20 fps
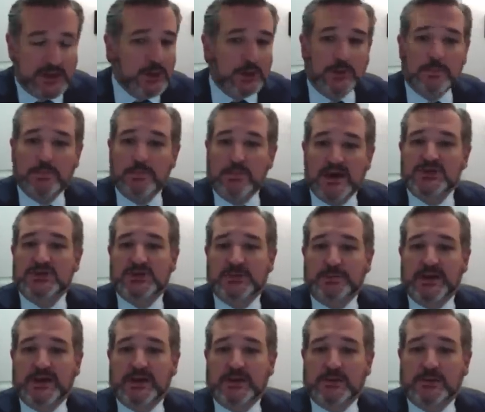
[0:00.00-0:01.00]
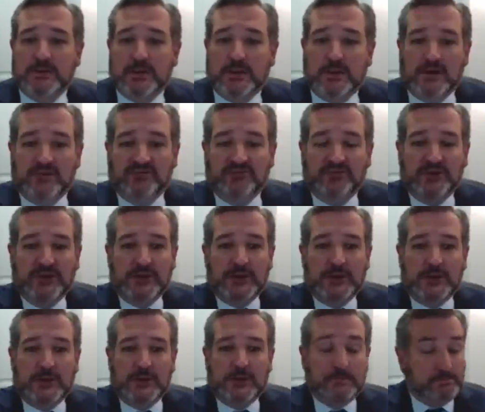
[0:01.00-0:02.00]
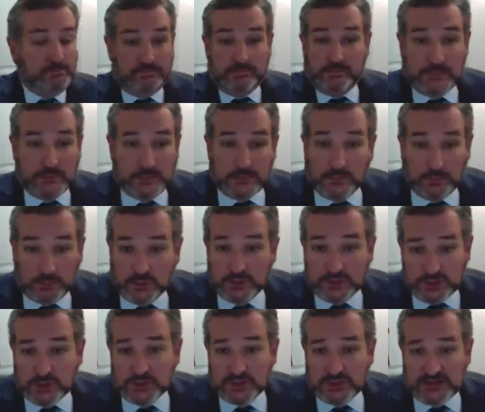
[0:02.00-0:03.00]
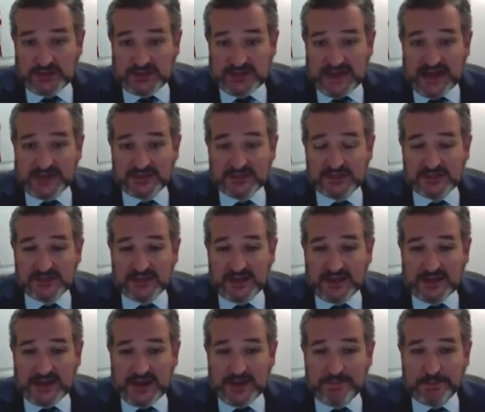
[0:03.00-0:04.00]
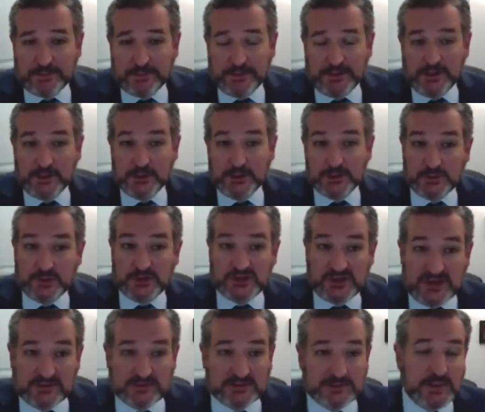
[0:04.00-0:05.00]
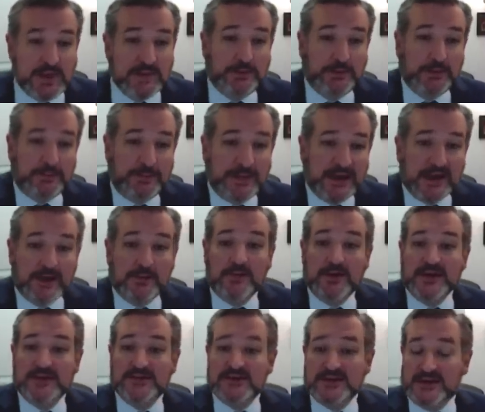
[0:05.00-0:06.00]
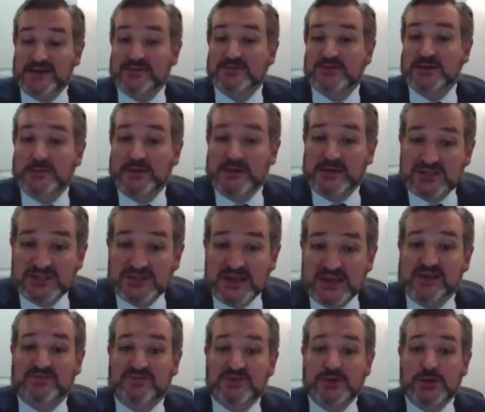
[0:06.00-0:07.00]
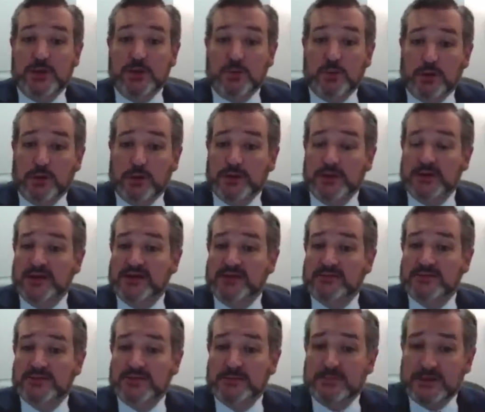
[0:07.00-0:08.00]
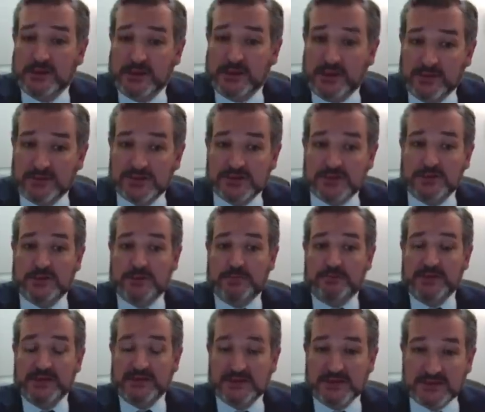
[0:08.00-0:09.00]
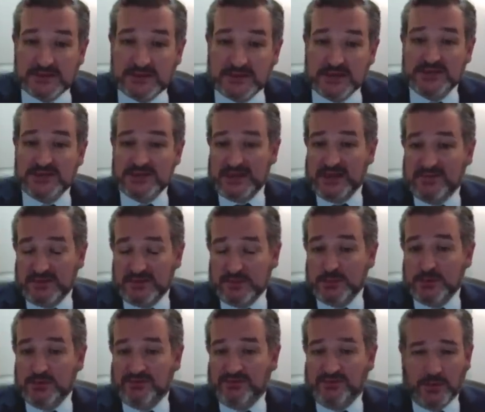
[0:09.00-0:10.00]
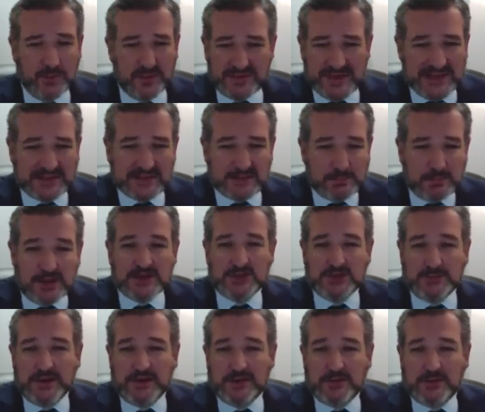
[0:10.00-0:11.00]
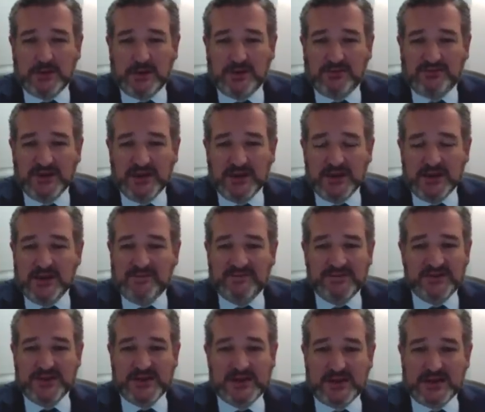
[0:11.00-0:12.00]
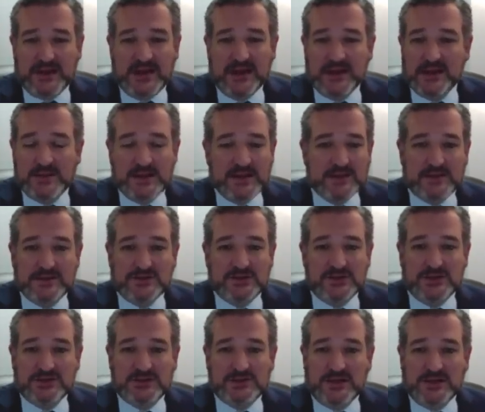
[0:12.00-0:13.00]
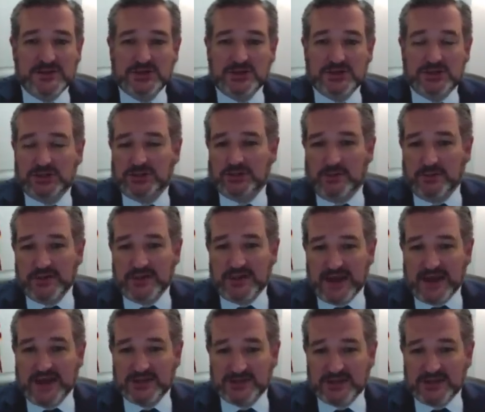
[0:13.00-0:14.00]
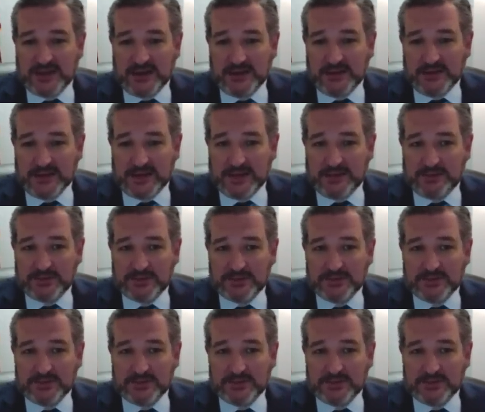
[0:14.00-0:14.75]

You're much better off reducing taxes like I propose, which gives people a pay raise and gives them an incentive to go work and gives them gives the business an incentive to move forward. That's much better off for the economy than, ju than just throwing cash at a helicopter.